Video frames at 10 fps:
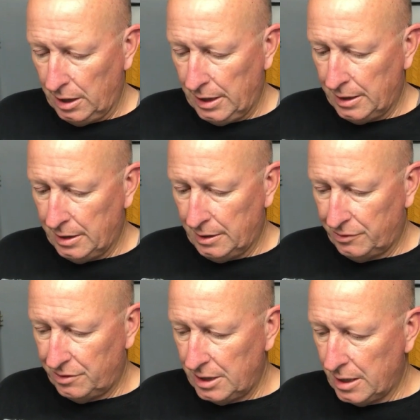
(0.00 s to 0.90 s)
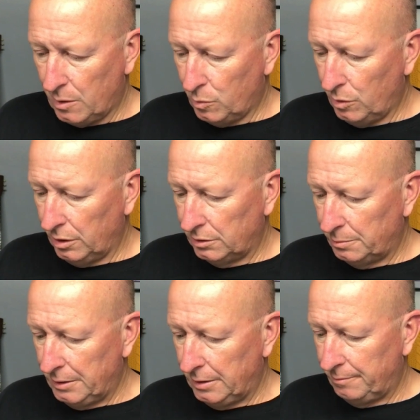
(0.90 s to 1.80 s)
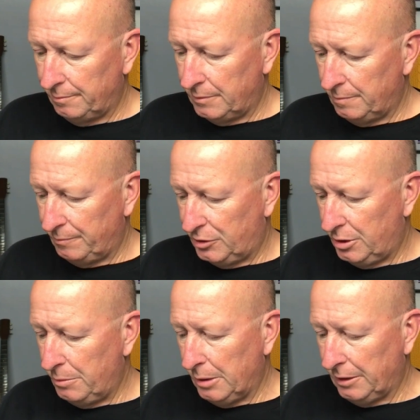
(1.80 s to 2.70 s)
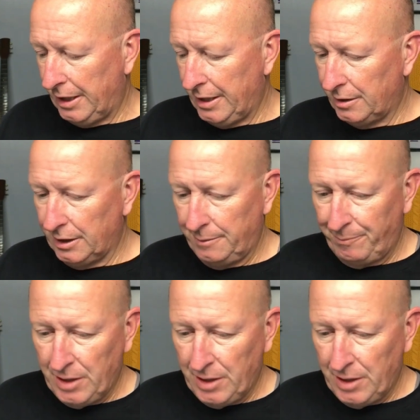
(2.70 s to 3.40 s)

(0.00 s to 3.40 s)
and see how it works, but should be able to handle it.